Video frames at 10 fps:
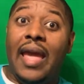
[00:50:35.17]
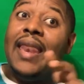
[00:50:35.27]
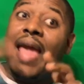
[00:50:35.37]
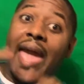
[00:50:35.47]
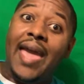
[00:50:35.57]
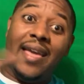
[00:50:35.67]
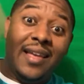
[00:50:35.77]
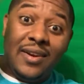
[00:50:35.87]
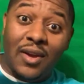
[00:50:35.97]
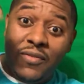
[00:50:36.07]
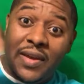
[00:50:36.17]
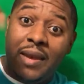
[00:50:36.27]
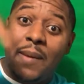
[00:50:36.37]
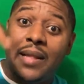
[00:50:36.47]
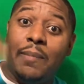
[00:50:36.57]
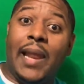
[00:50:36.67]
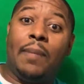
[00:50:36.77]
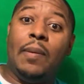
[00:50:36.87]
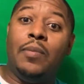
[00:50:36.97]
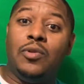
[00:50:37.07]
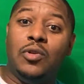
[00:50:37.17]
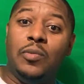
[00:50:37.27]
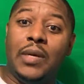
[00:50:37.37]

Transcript: And hey, don't forget about the black people too,